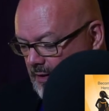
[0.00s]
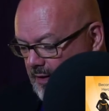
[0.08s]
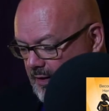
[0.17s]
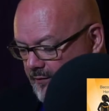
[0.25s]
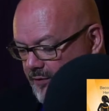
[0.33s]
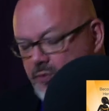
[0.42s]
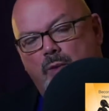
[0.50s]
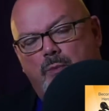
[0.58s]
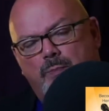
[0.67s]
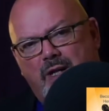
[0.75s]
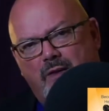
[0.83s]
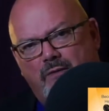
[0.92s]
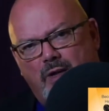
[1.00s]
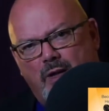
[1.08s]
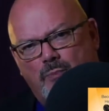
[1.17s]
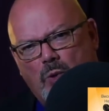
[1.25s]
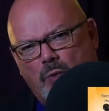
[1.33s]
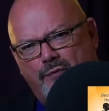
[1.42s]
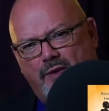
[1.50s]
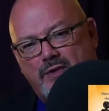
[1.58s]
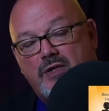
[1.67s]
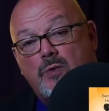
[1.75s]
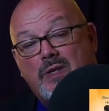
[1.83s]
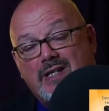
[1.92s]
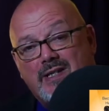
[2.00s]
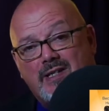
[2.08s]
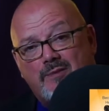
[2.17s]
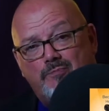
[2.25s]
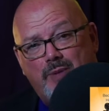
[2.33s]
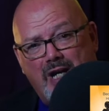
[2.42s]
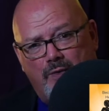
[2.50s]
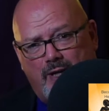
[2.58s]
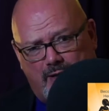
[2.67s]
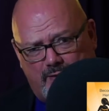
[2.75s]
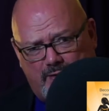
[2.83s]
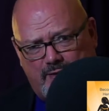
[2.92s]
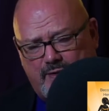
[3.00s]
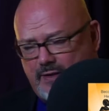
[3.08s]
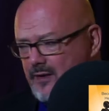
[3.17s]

thought it would be important for us to experience